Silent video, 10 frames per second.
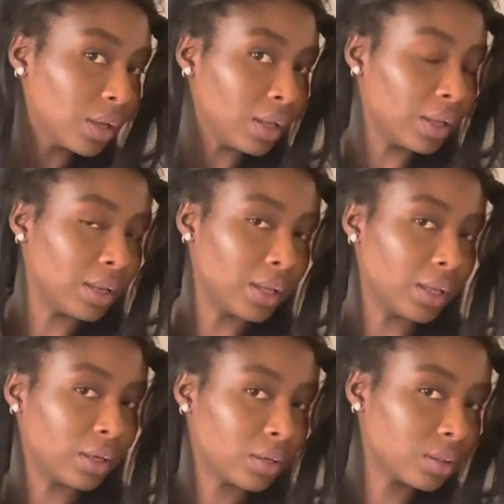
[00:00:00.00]
and
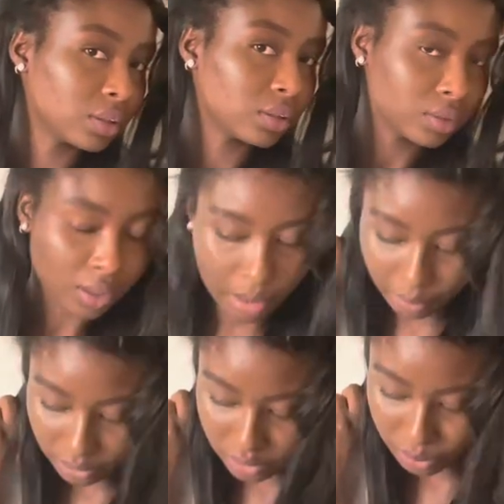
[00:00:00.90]
then I'm
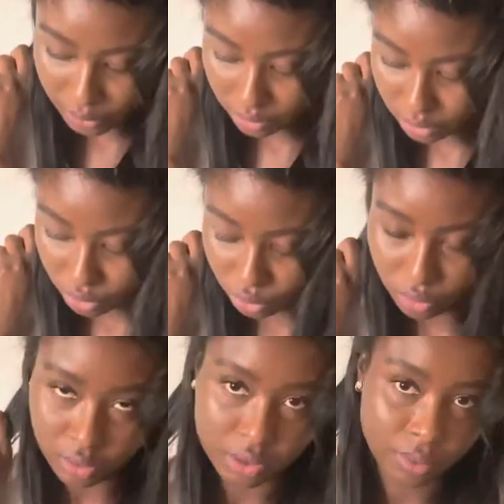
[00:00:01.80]
gonna speed this
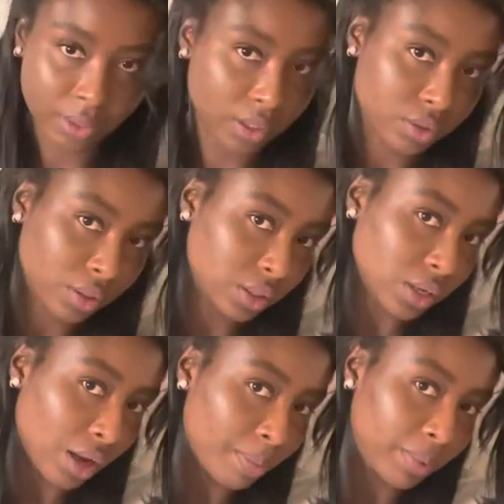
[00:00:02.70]
through until we get to the
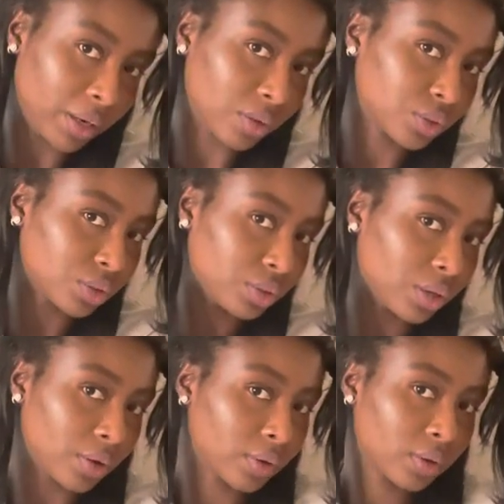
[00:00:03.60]
top and I'll show you
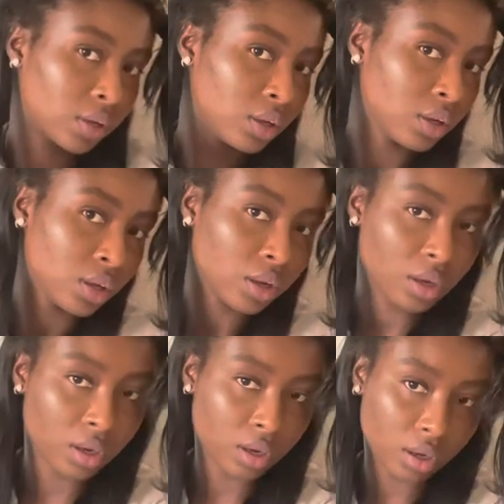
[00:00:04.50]

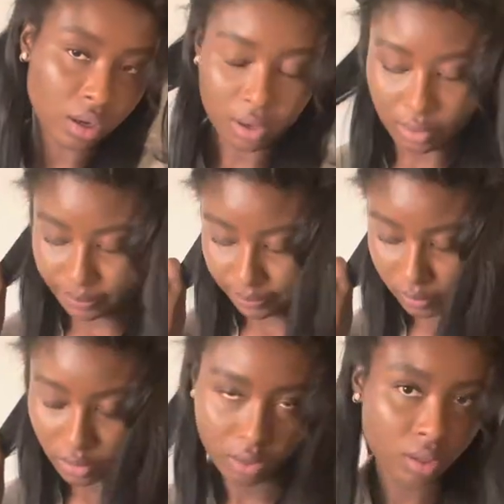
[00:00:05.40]
how um,
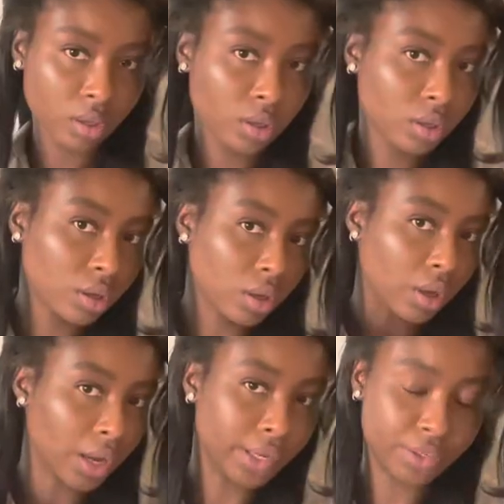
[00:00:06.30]

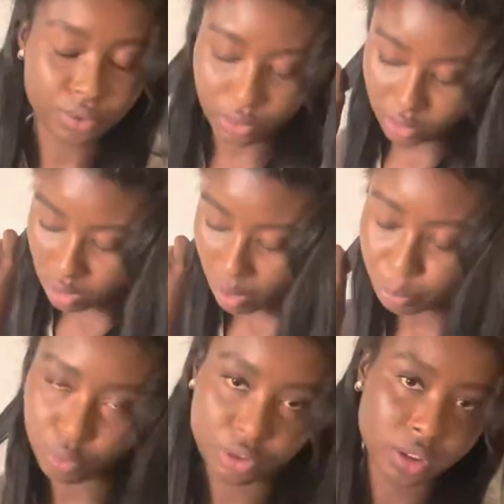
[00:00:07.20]
I do the top
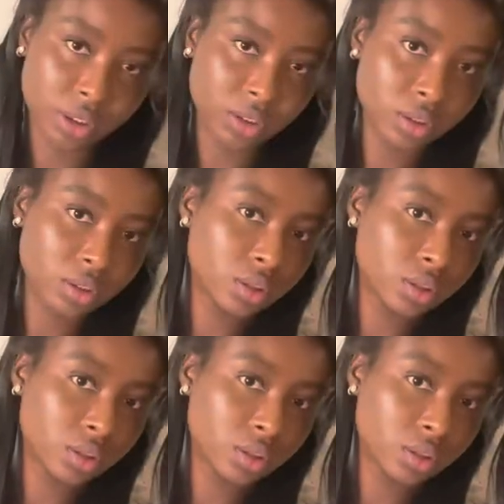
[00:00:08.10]
portion.